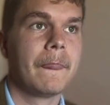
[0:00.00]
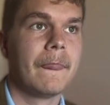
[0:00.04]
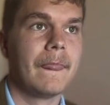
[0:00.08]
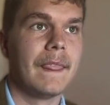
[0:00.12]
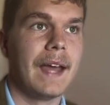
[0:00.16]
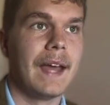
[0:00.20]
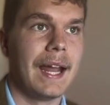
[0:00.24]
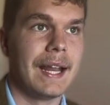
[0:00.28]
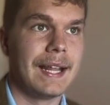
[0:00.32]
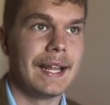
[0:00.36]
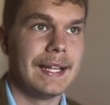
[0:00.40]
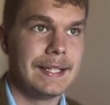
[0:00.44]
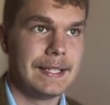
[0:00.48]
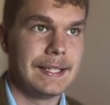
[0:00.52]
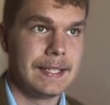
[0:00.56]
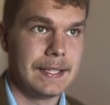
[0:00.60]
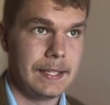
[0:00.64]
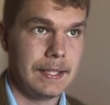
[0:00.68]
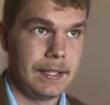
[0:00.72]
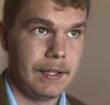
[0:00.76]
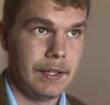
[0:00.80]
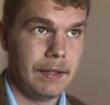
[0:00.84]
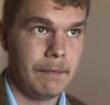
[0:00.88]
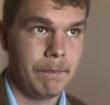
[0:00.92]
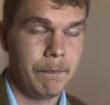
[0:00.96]
That
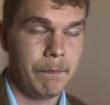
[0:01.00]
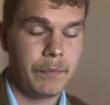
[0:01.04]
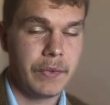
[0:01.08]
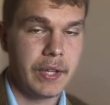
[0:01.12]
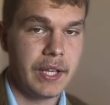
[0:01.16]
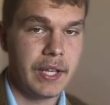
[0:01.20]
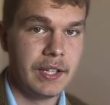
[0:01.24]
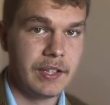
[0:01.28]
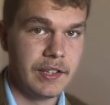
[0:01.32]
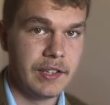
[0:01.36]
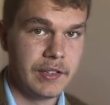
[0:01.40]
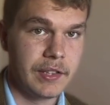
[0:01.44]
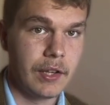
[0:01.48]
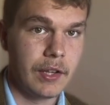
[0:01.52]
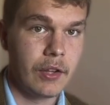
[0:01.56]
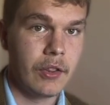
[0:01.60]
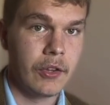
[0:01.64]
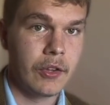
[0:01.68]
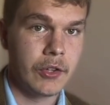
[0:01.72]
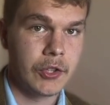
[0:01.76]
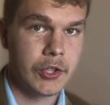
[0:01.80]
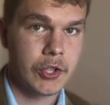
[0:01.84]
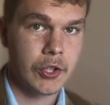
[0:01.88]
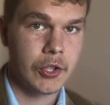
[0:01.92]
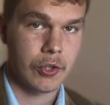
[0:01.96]
entity is
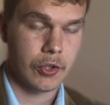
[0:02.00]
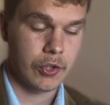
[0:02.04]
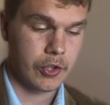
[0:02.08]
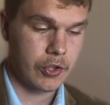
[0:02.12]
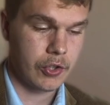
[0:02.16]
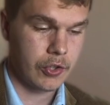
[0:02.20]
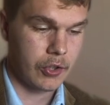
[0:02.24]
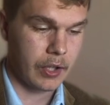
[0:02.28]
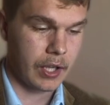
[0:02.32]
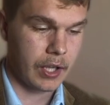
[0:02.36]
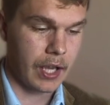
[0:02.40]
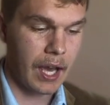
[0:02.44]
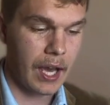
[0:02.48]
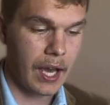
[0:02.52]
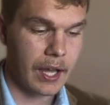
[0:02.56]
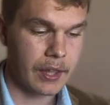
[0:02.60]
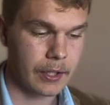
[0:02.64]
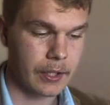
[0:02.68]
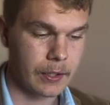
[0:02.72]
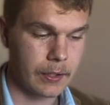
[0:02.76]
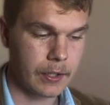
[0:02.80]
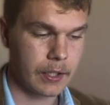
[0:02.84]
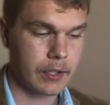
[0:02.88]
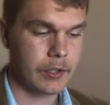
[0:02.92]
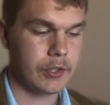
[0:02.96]
the church, the
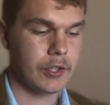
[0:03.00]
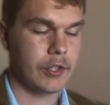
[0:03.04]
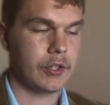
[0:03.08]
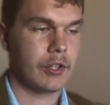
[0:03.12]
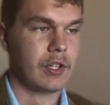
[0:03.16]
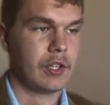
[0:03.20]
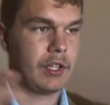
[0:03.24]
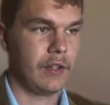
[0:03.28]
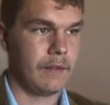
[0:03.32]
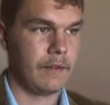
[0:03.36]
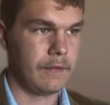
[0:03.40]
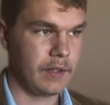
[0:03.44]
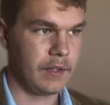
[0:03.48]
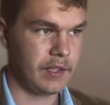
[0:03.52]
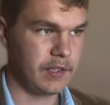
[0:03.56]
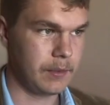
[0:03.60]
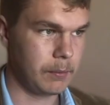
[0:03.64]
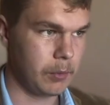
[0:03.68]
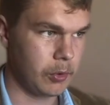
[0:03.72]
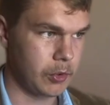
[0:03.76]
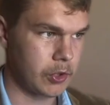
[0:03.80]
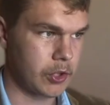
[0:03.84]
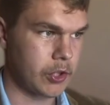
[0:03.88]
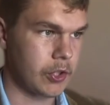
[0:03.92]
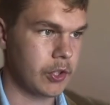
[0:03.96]
Catholic Church, the
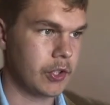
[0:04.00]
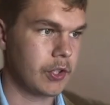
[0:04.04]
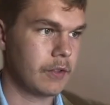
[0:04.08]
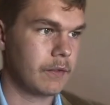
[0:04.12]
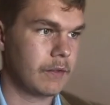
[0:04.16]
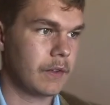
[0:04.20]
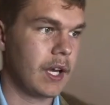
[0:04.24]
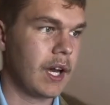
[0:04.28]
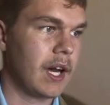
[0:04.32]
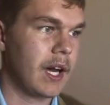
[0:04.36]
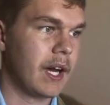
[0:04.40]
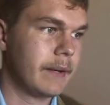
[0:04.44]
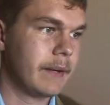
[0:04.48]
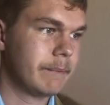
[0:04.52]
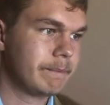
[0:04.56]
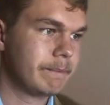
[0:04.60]
visible church of God.